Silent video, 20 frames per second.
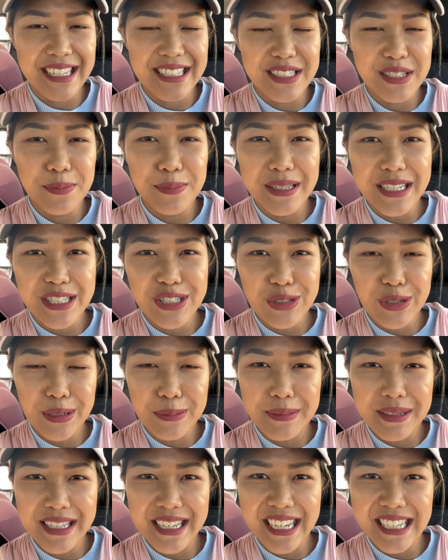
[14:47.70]
So please join
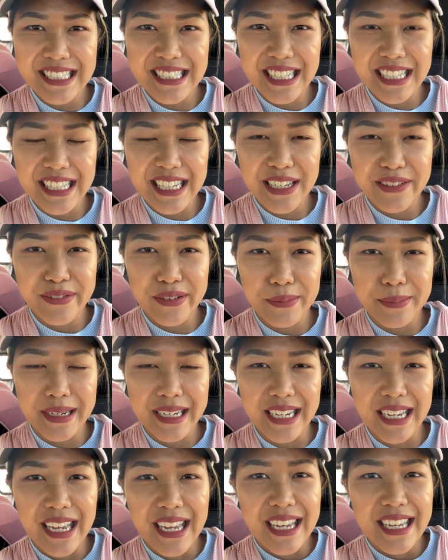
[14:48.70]
me next Sunday for my
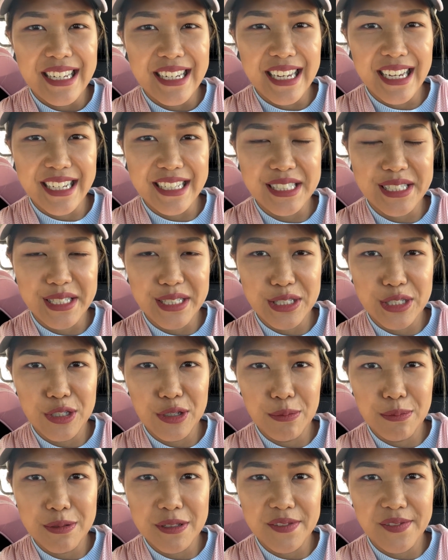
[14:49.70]
next
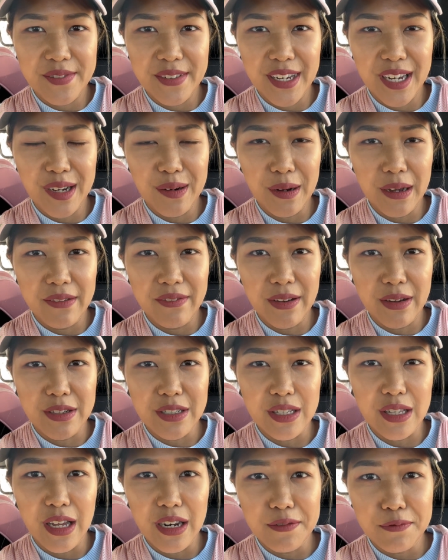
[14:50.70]
dupes video. I found a
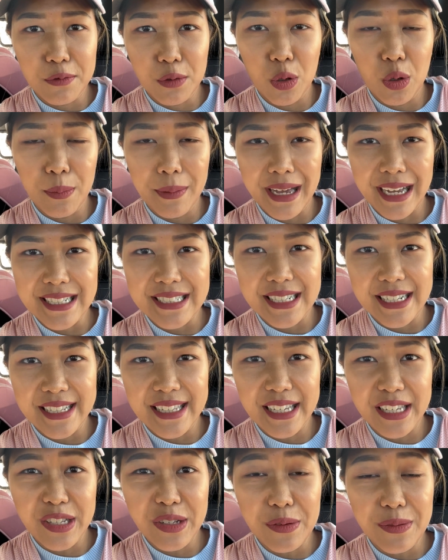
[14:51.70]
lot of cool bags that I
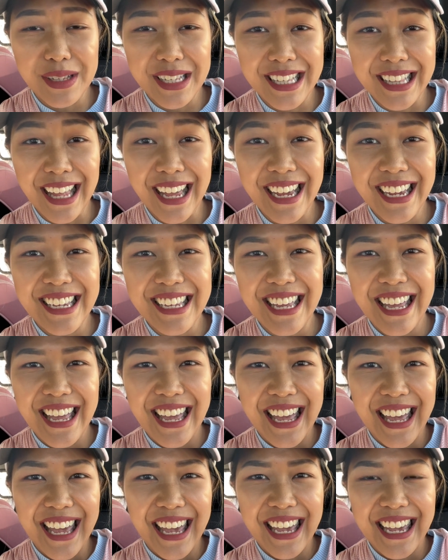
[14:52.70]
think you'll really like.
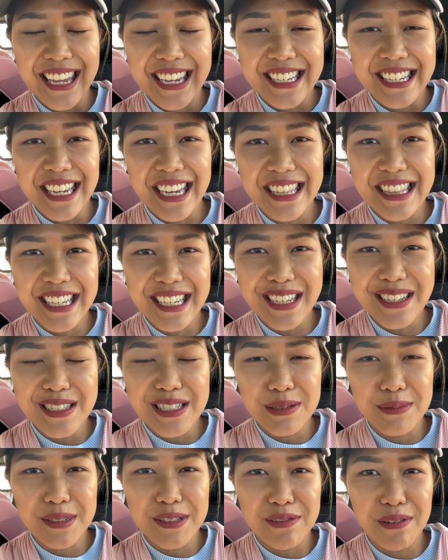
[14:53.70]
And yeah, thank you
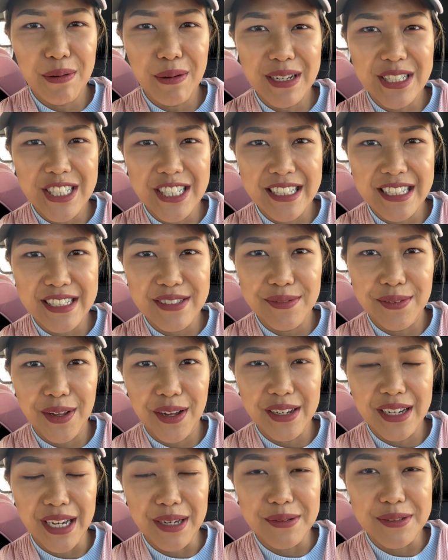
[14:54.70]
so much for watching this
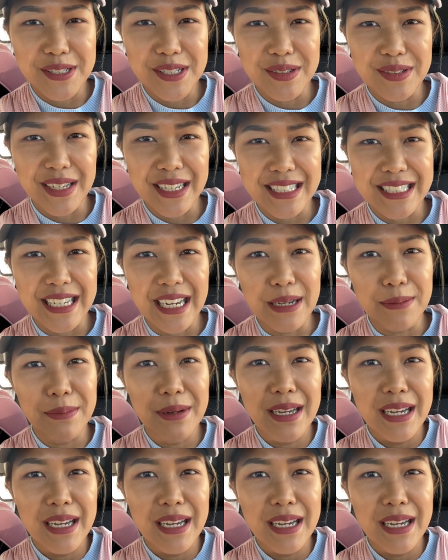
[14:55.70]
vlog. I will see you next time.